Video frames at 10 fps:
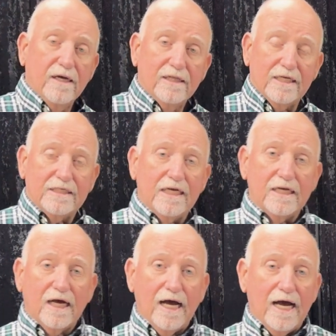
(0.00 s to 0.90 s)
That's E
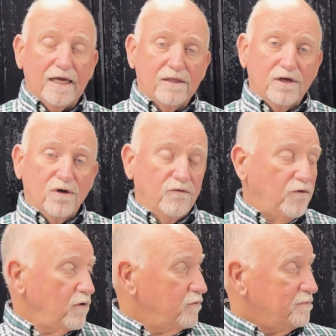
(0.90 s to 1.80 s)
to I. The yo
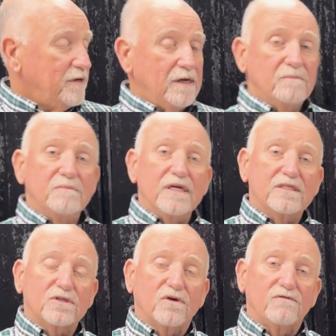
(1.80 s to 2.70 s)
form would be
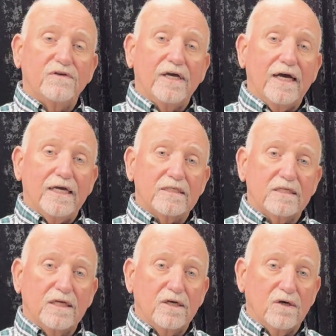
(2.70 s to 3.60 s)
visto,
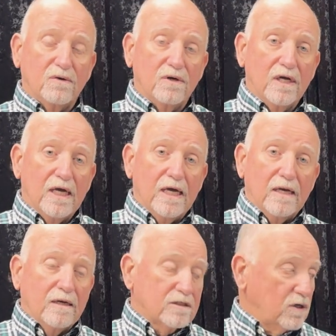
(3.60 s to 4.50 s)
V-I-S-T-O.
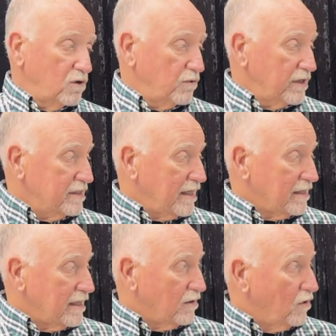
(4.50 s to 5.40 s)
So we're going to take
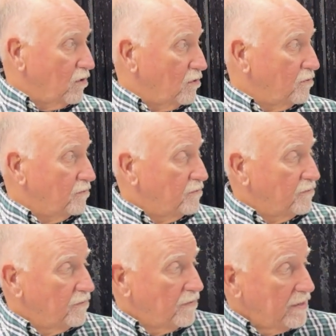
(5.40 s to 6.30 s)
that O
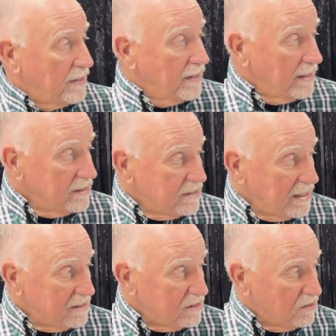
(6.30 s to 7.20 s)
and
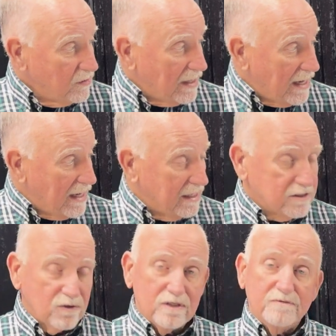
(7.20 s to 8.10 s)
change it to an A,
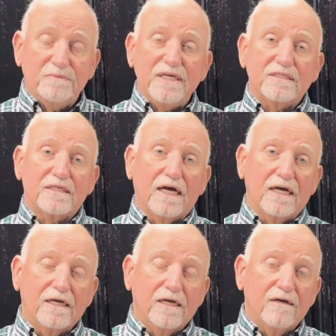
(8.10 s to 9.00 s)
so it's vista,
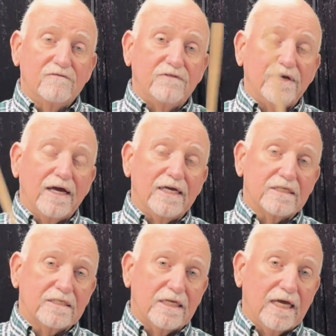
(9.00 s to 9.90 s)

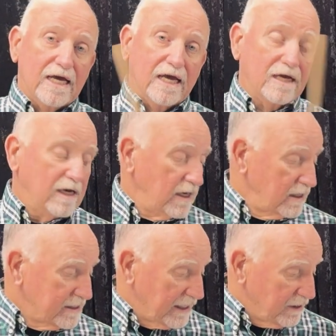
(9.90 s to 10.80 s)
V-I-S-T-A.
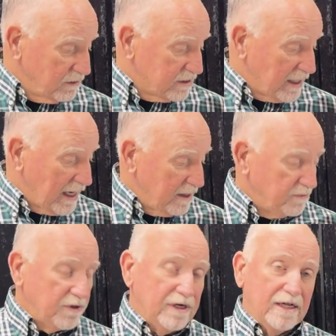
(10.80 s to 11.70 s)
Take your se and
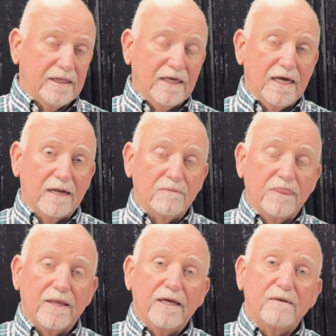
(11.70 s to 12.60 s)
put it at the end.
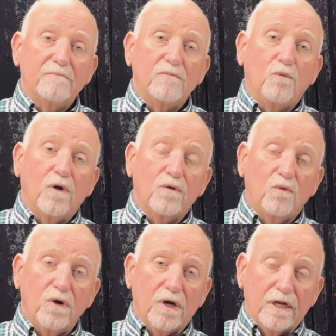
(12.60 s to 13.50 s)
One
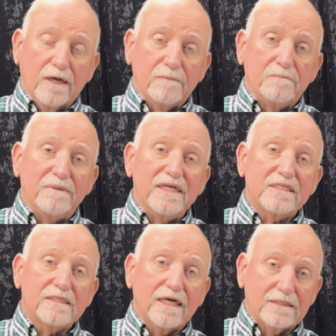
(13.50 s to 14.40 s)
word,
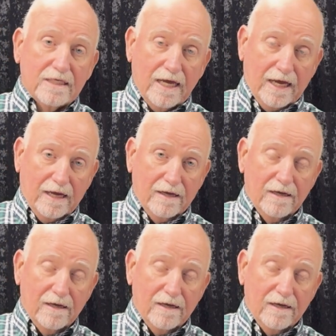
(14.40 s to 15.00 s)
vistase.